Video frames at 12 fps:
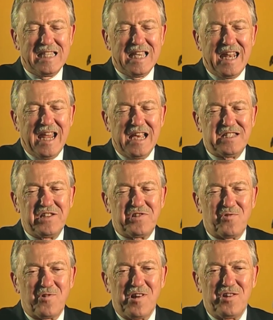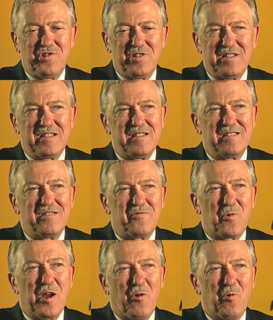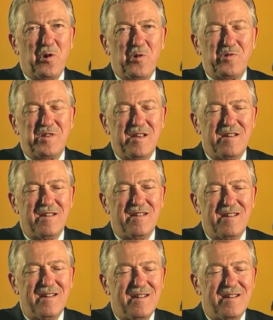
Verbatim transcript: that has its origins in the railroad uh,